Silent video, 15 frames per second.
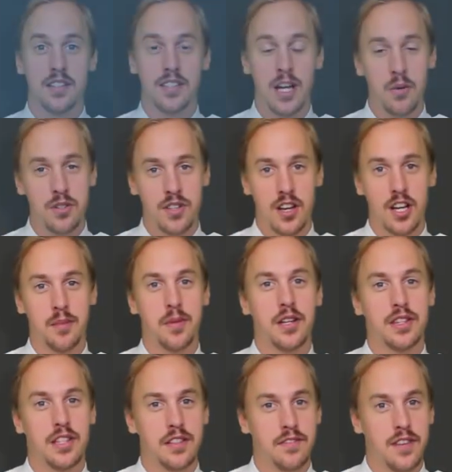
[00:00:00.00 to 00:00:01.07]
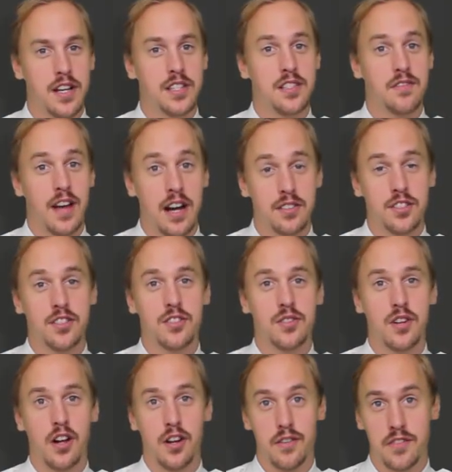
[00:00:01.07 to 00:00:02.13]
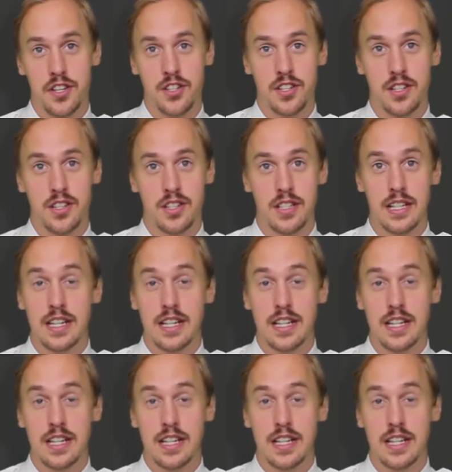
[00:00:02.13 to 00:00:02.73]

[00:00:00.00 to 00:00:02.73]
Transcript: Now we'll talk about the effects of altitude on our vision.